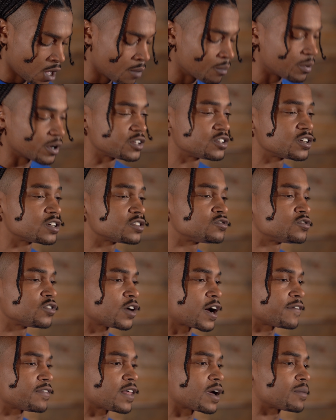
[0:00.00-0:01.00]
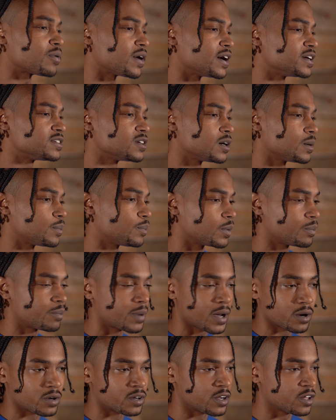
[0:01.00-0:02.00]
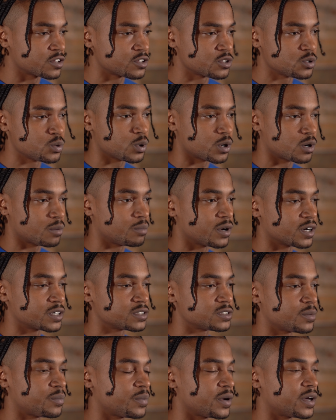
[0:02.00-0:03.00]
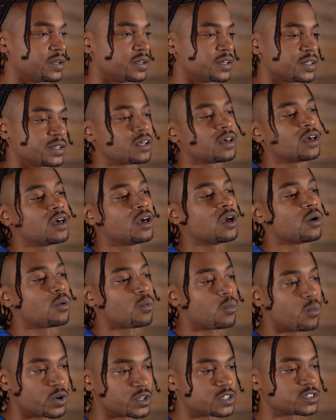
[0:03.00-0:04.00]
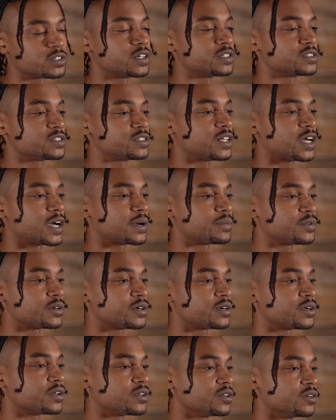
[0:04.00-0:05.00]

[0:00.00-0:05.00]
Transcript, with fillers: But it just drives that price up about another 200 bucks depending which lens adapter you